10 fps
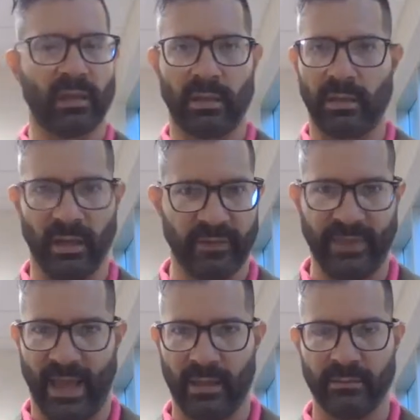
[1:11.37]
None of
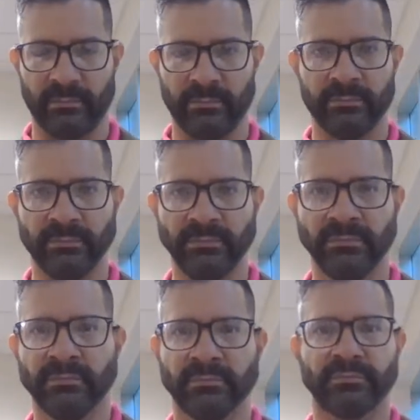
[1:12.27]
that.
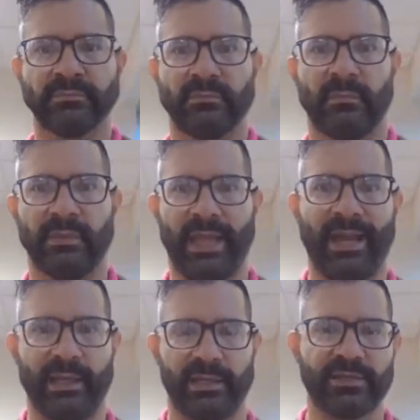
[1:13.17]

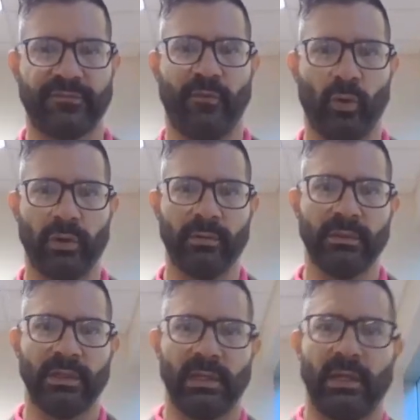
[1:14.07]
That is for
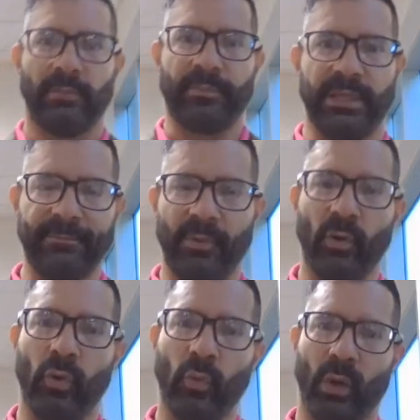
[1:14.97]
people
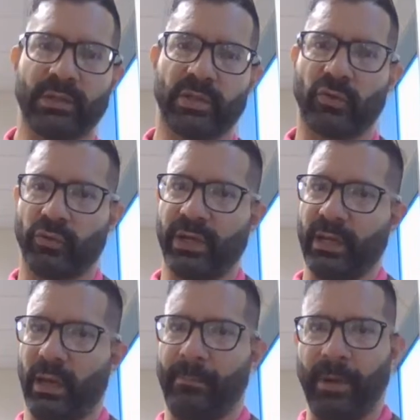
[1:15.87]
who want to create
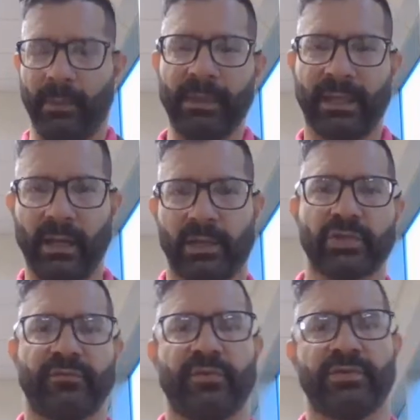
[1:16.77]
a public
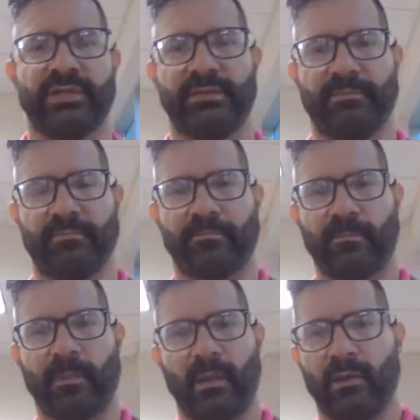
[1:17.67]
controversy.
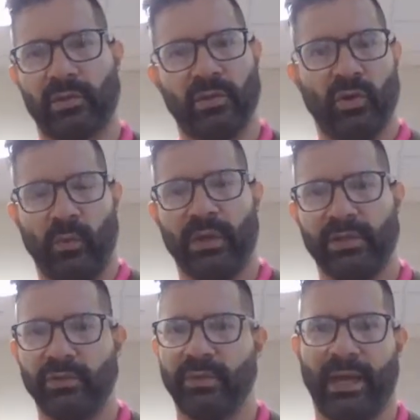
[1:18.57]
You don't want to
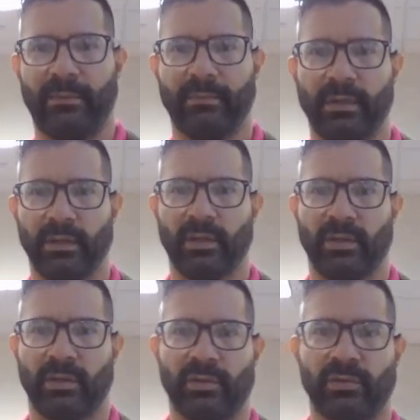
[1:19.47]
do that.
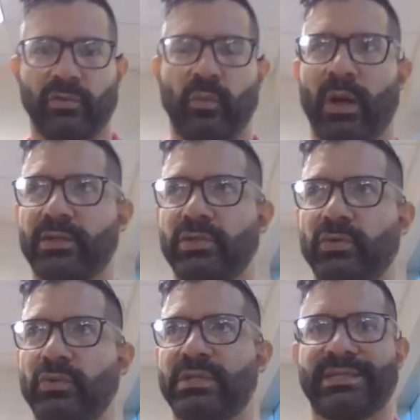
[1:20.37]
You want
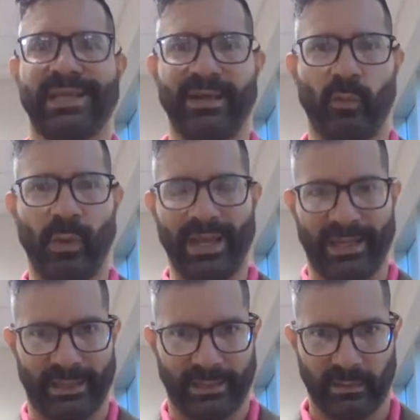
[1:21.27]
to stay
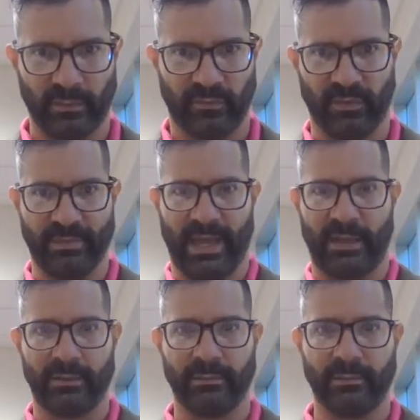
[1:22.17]
away from that
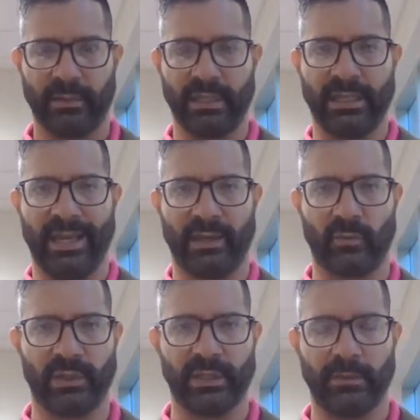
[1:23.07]
in
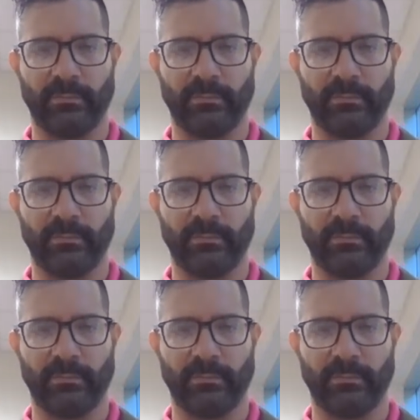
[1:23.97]
equity.